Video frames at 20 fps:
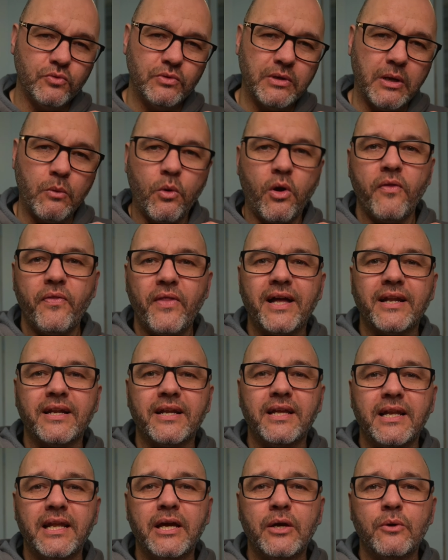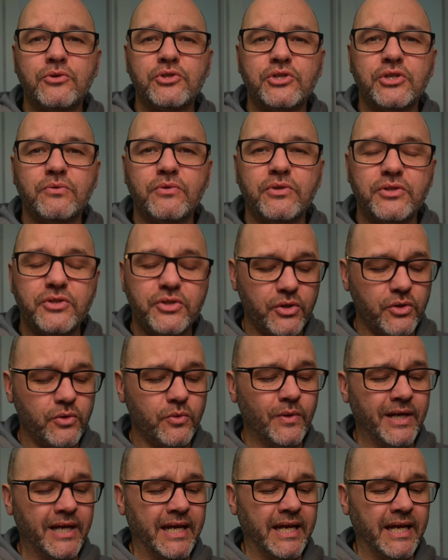Now, what that allows you to do